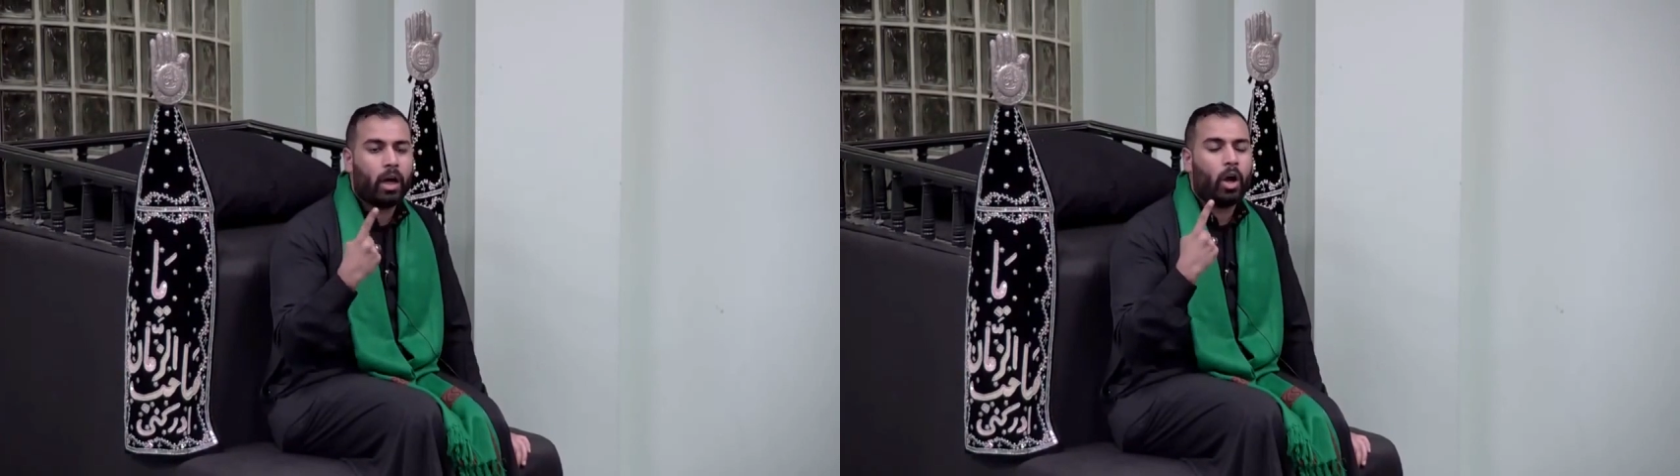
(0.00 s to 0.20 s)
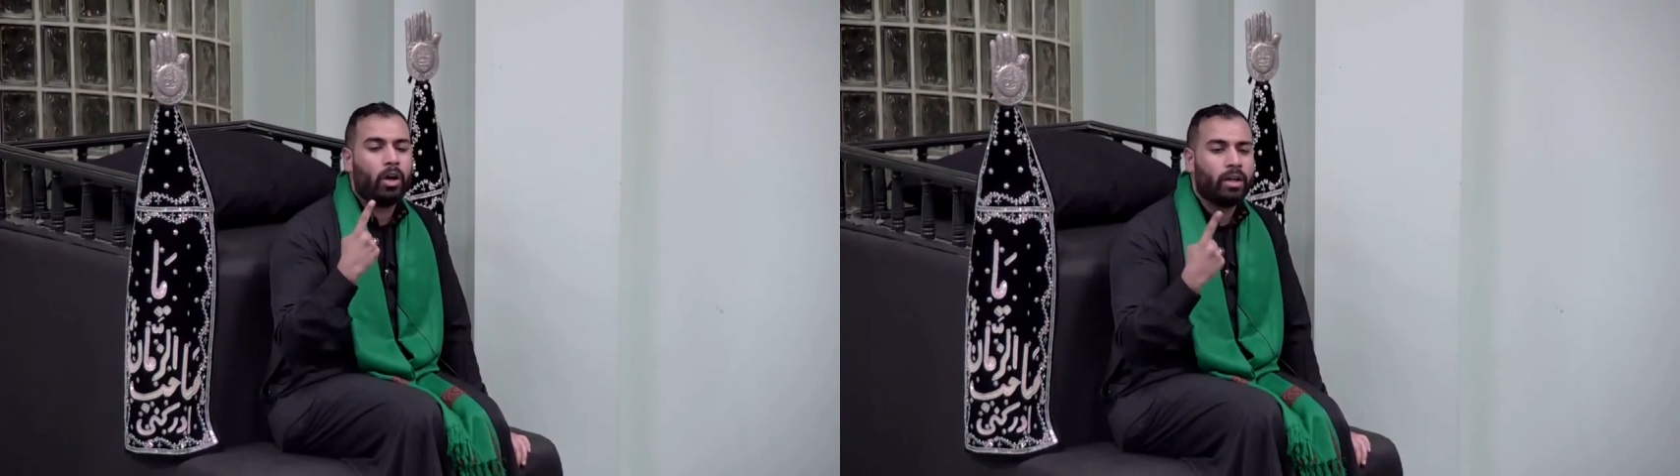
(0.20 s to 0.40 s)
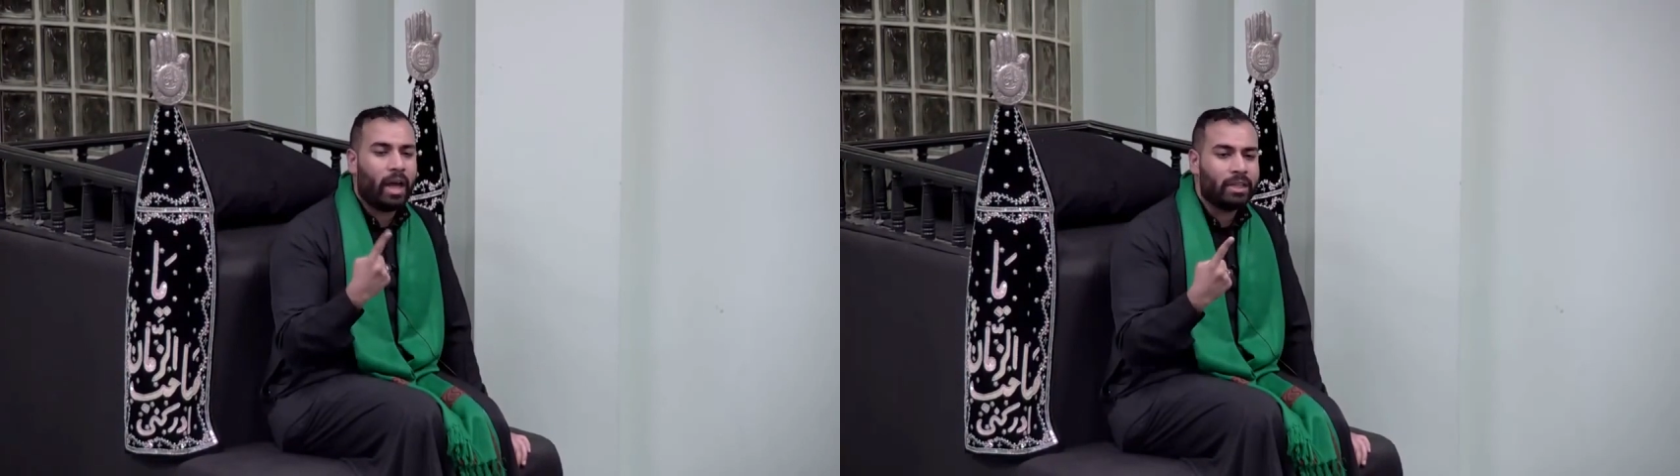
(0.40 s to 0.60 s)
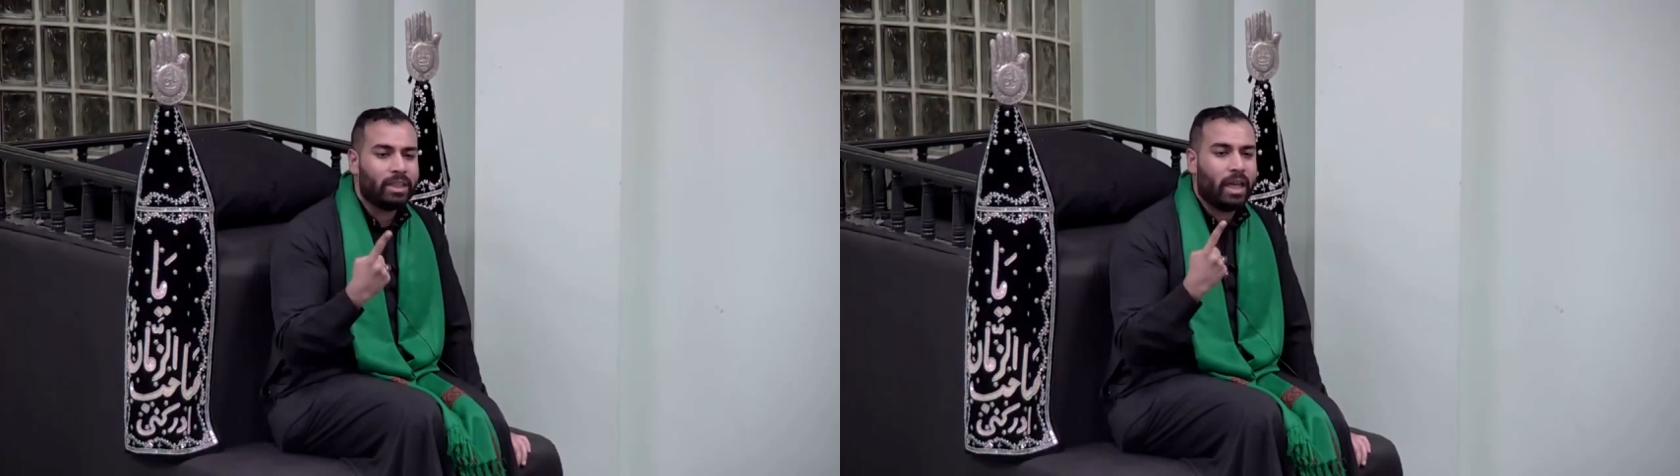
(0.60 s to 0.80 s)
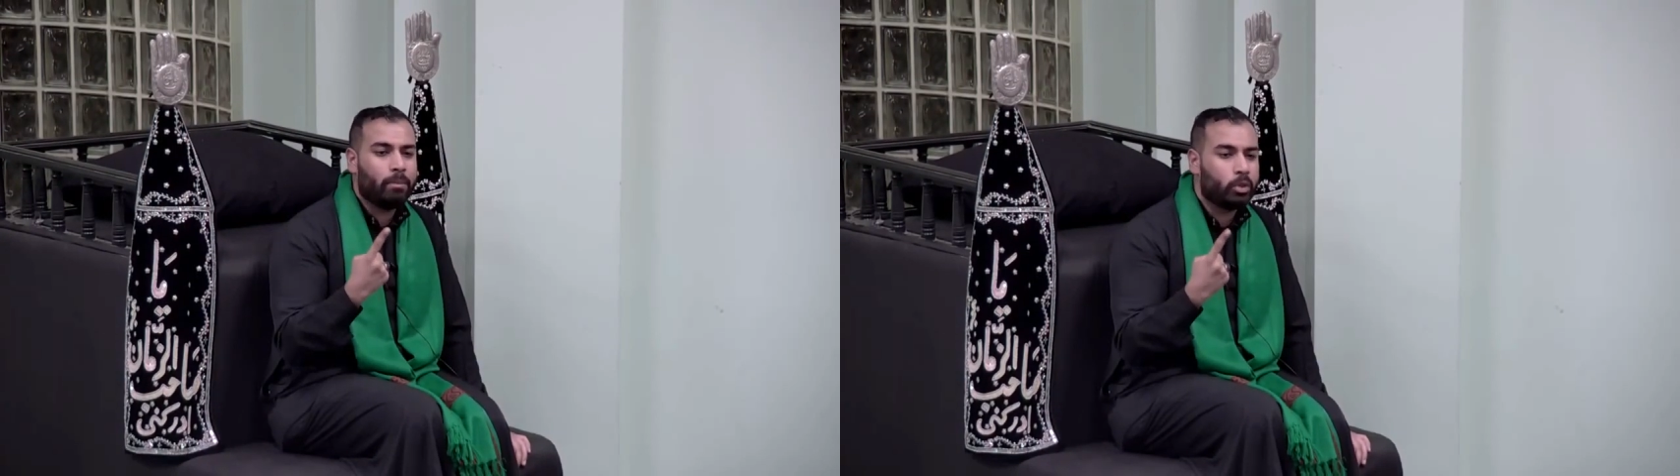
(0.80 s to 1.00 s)
are
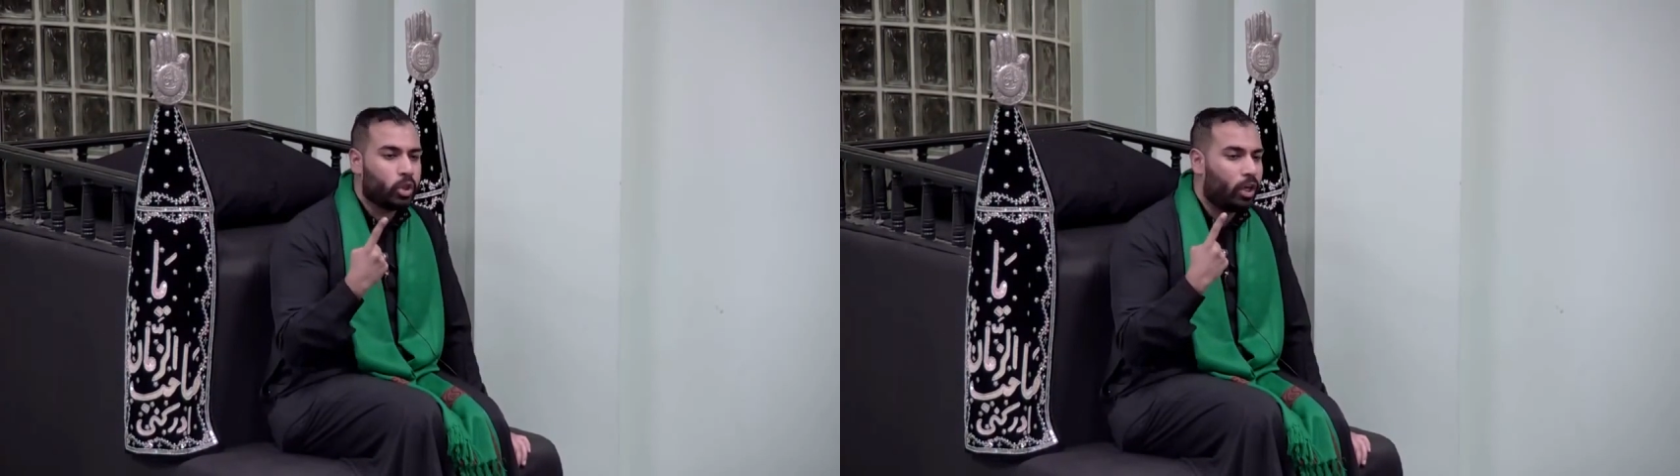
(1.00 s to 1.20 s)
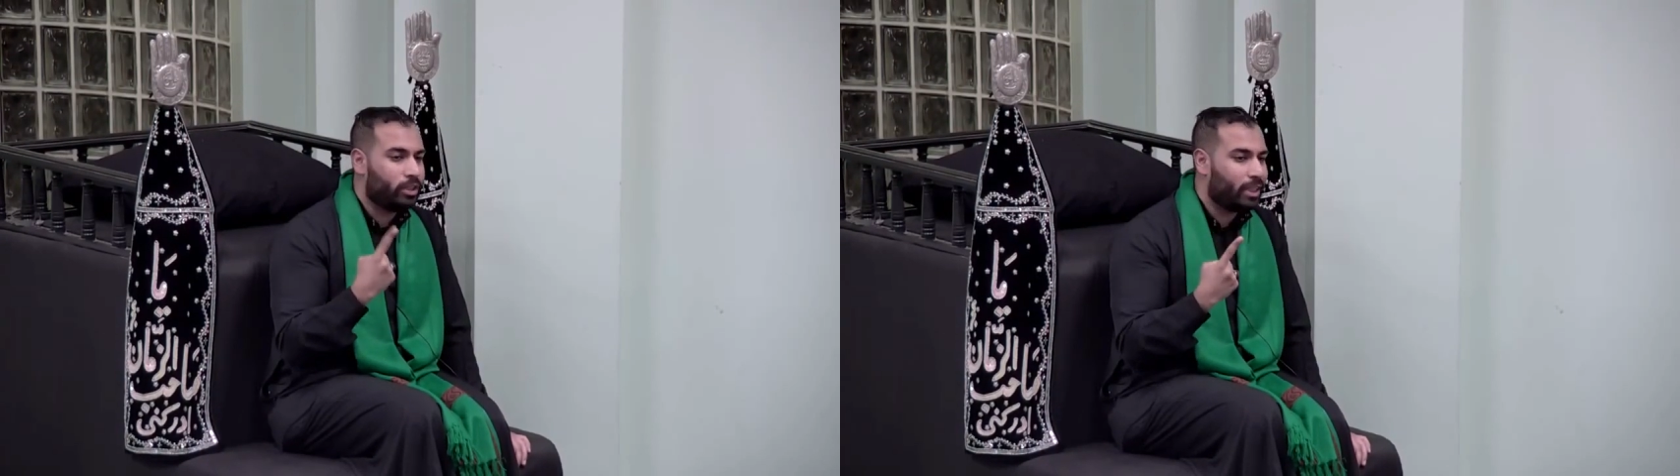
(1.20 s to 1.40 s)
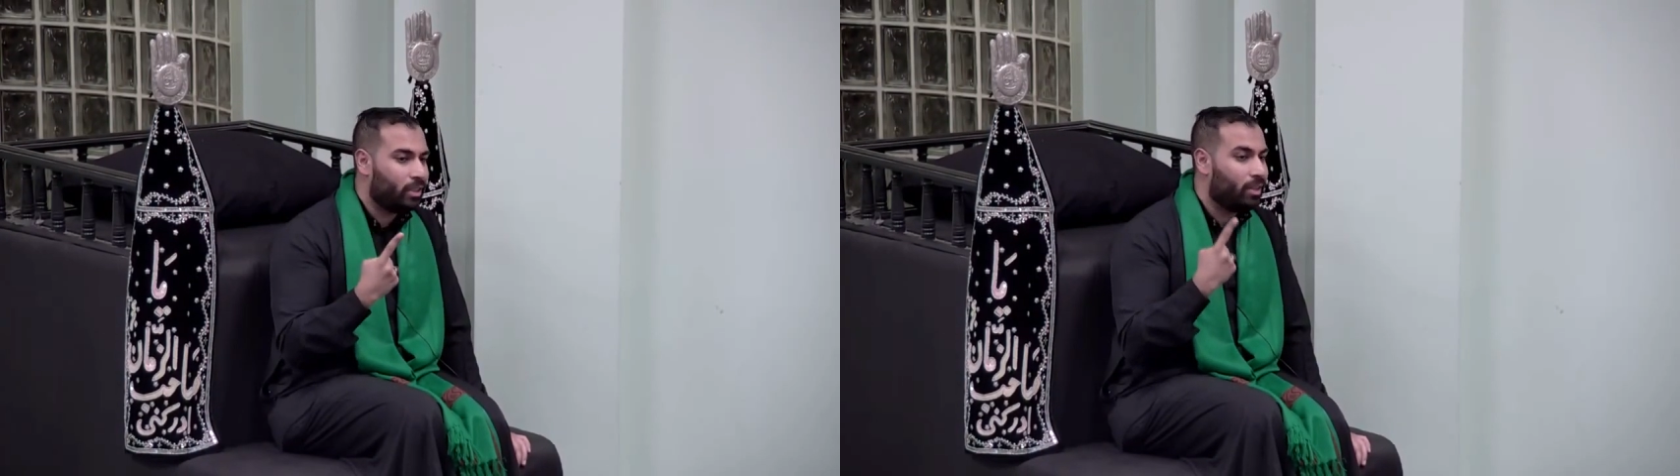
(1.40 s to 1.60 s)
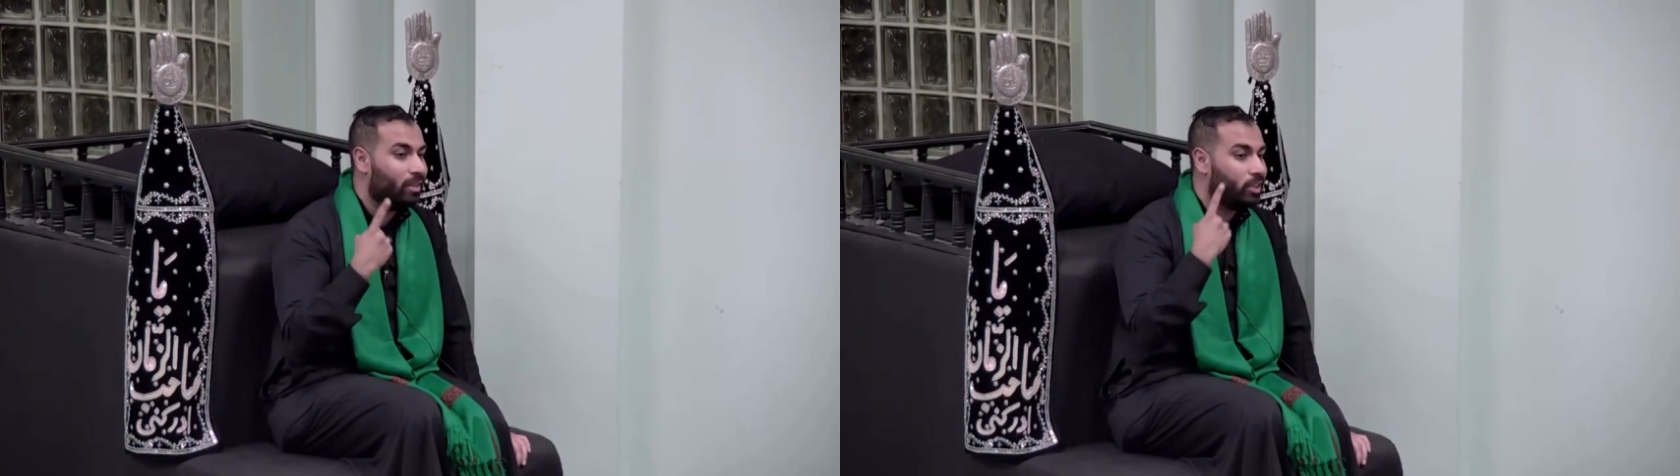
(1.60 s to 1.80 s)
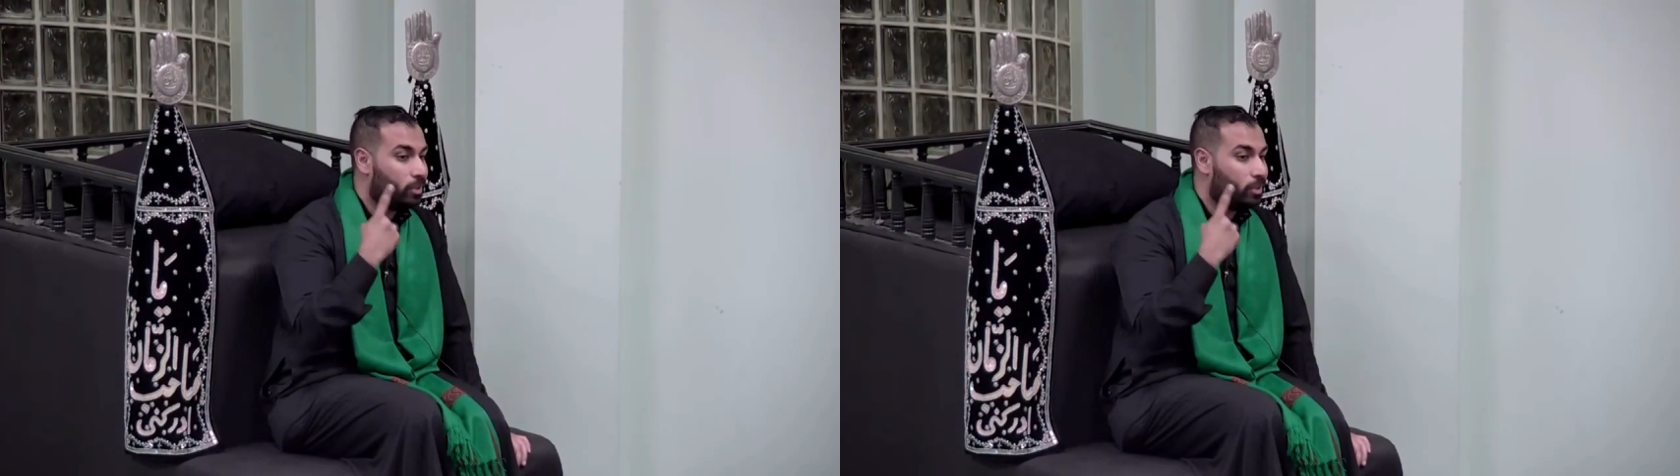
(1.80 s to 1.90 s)
not able to articulately